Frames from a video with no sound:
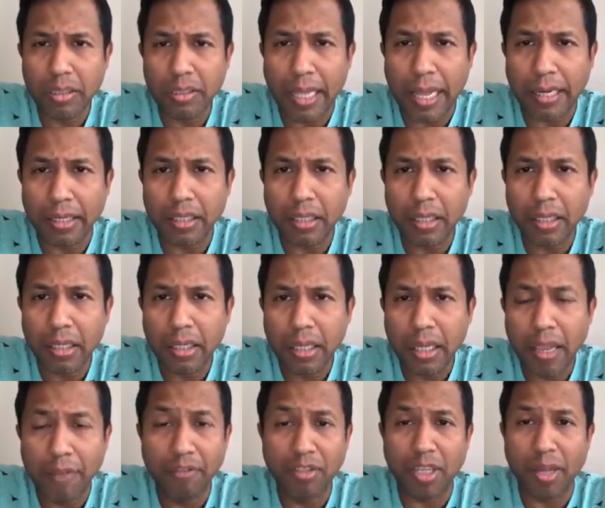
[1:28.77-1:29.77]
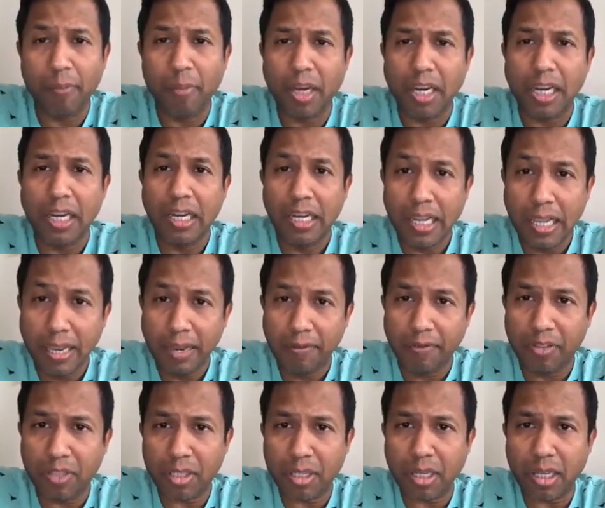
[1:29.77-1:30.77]
that if somebody
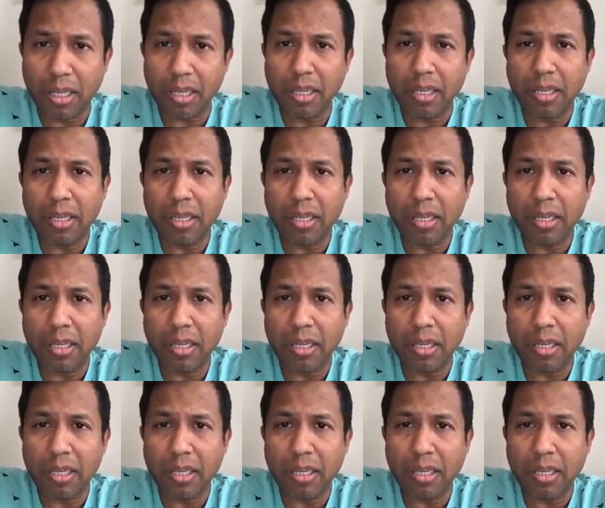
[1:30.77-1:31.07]
leaves